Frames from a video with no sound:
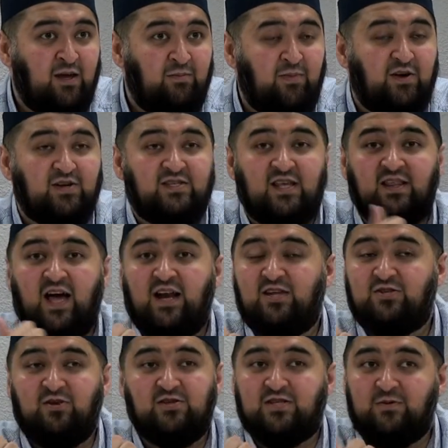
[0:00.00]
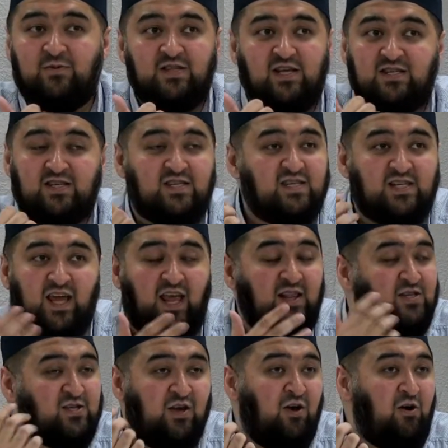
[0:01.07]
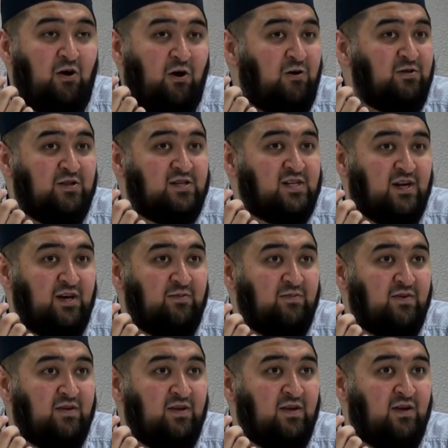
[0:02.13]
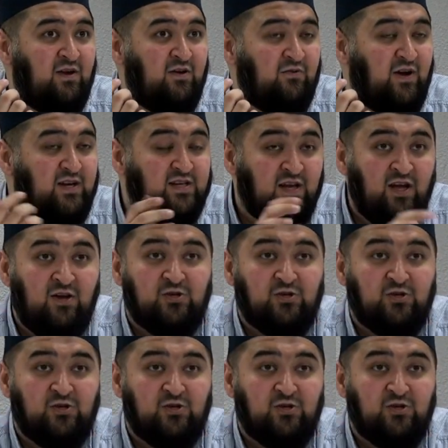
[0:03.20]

because then that is not someone that sustains all the time, right?